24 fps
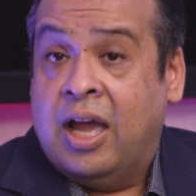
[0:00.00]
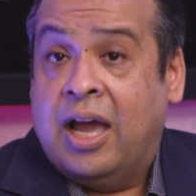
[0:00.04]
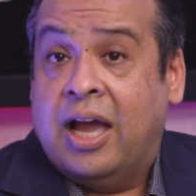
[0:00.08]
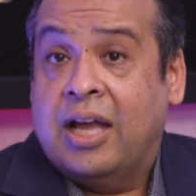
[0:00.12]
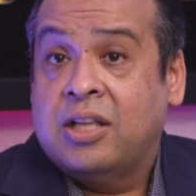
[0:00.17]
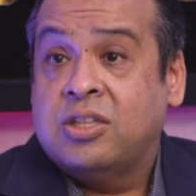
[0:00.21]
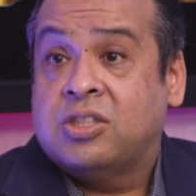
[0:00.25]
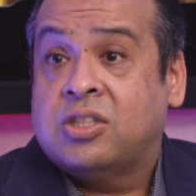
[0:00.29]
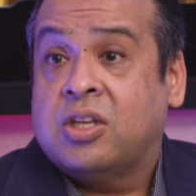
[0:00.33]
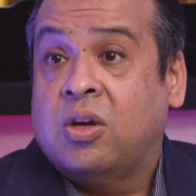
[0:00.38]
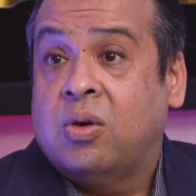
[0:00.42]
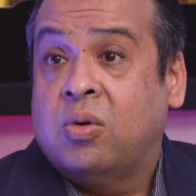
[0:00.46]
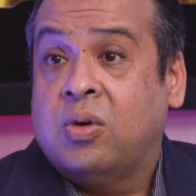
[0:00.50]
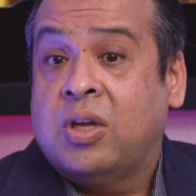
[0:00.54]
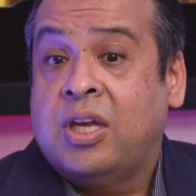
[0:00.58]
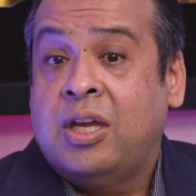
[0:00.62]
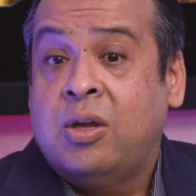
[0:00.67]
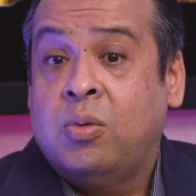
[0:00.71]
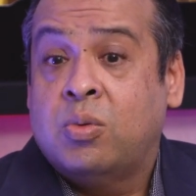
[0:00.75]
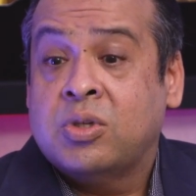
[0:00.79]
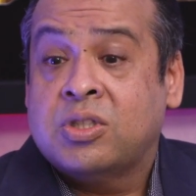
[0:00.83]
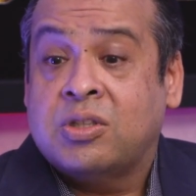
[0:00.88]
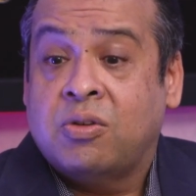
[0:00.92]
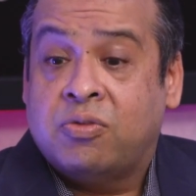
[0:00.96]
And so
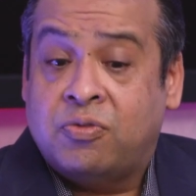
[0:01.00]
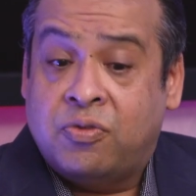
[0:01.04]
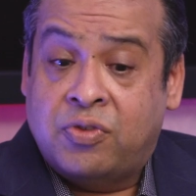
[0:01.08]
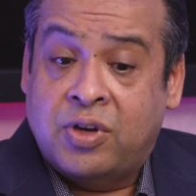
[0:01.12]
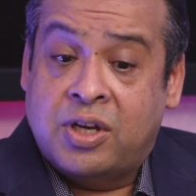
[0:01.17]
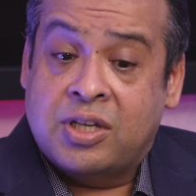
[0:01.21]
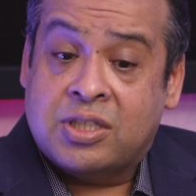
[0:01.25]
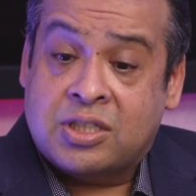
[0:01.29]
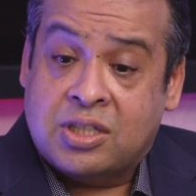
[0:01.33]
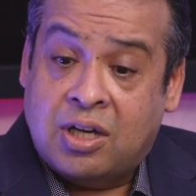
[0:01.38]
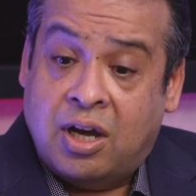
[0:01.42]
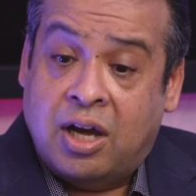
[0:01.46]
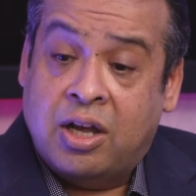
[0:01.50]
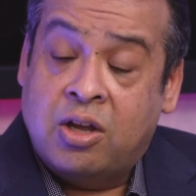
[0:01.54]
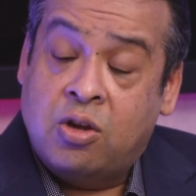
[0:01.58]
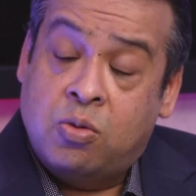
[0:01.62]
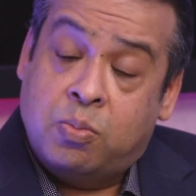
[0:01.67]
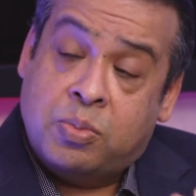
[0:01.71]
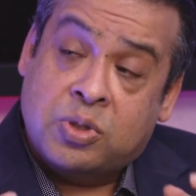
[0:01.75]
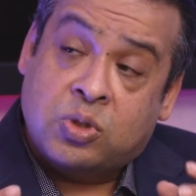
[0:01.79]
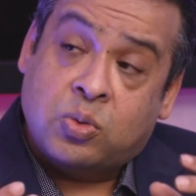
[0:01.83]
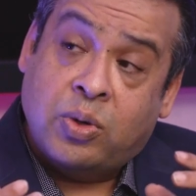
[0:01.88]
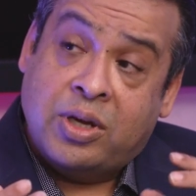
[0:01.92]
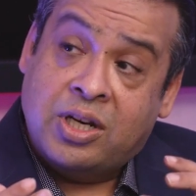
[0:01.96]
he was the first guy who
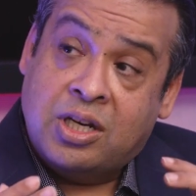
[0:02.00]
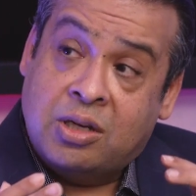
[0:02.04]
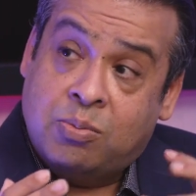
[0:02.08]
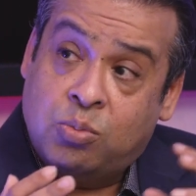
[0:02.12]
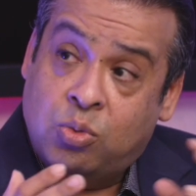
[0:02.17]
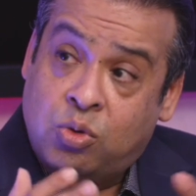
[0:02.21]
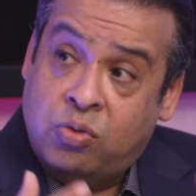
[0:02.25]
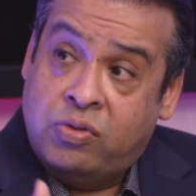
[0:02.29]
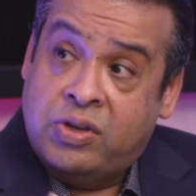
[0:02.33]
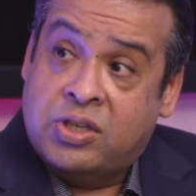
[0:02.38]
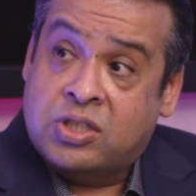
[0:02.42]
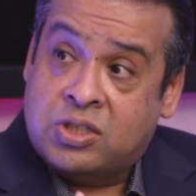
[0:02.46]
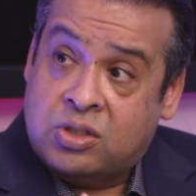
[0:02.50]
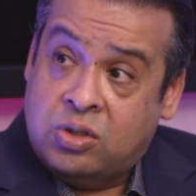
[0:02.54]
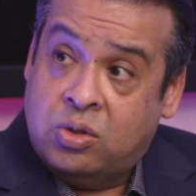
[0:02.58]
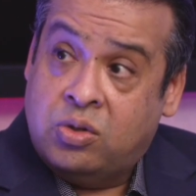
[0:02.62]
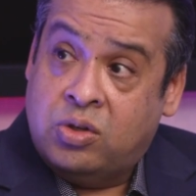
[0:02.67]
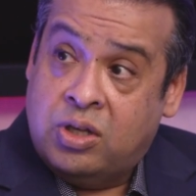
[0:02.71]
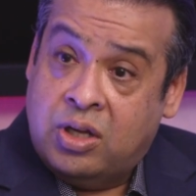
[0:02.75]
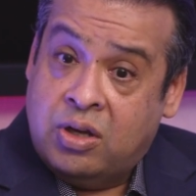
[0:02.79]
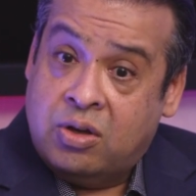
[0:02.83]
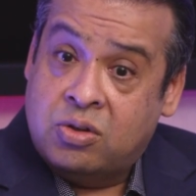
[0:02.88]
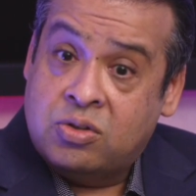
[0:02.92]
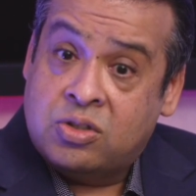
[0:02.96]
persuaded movie
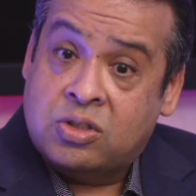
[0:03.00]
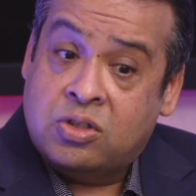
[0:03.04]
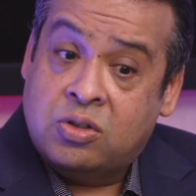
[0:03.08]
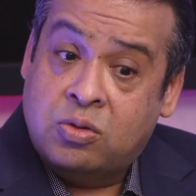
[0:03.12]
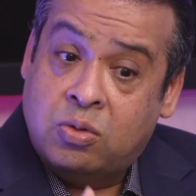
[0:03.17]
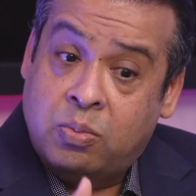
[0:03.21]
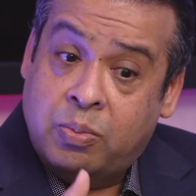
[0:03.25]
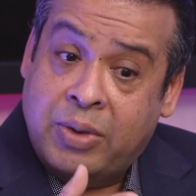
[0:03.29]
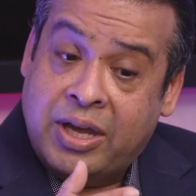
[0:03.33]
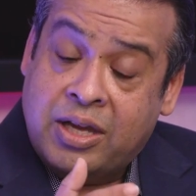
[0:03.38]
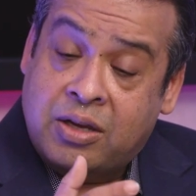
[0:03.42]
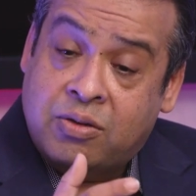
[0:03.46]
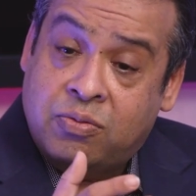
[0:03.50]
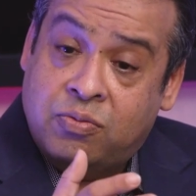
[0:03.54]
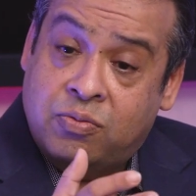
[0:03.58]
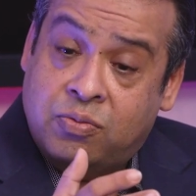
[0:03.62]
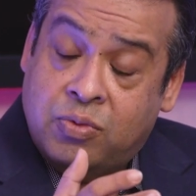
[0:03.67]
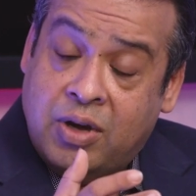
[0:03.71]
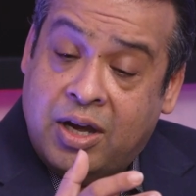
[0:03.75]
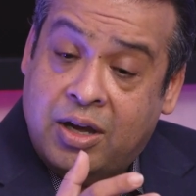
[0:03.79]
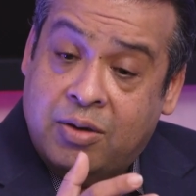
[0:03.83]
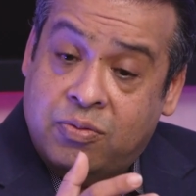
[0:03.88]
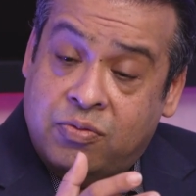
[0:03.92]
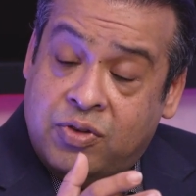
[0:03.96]
studios to make
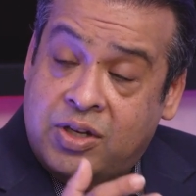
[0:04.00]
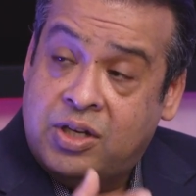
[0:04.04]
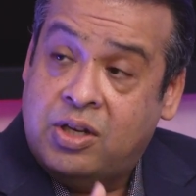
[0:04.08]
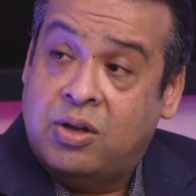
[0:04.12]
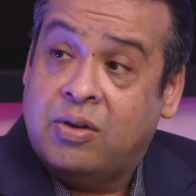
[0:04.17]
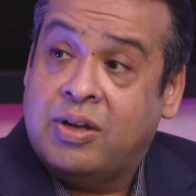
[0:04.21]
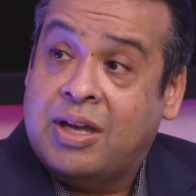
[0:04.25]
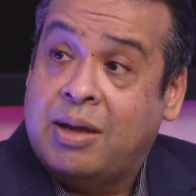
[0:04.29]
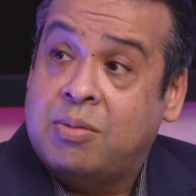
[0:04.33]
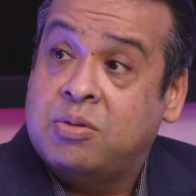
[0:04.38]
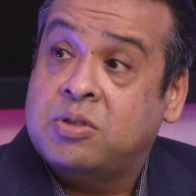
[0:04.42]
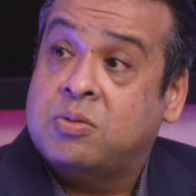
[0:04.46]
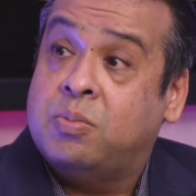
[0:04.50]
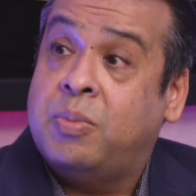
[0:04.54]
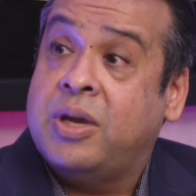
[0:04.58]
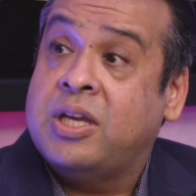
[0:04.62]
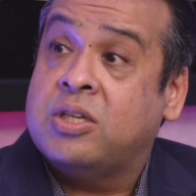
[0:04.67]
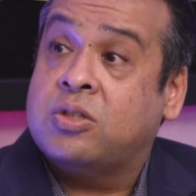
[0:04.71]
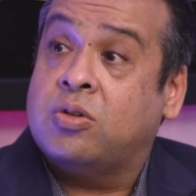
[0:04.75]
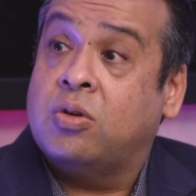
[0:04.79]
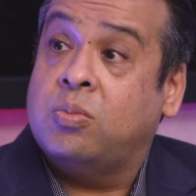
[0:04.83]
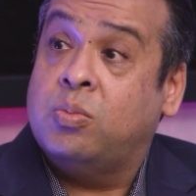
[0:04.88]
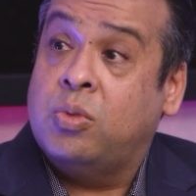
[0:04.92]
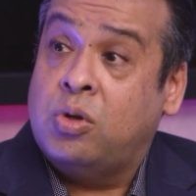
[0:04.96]
video games
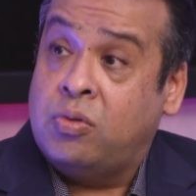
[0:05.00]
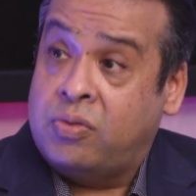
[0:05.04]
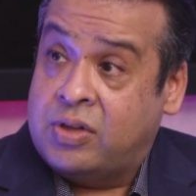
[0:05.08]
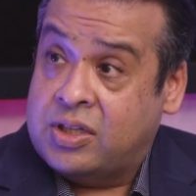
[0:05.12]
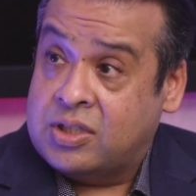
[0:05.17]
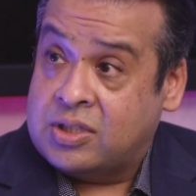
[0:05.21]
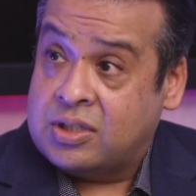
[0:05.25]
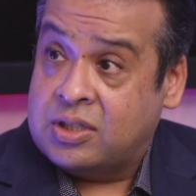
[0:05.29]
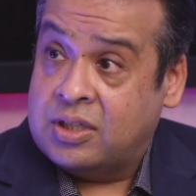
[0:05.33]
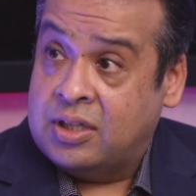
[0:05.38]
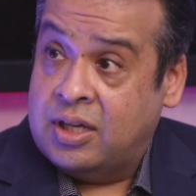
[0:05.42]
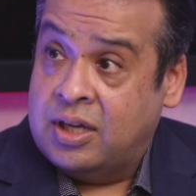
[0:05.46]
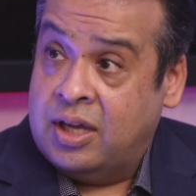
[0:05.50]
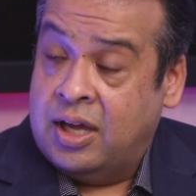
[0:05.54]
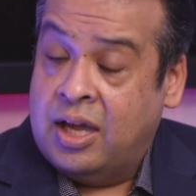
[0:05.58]
based on movies.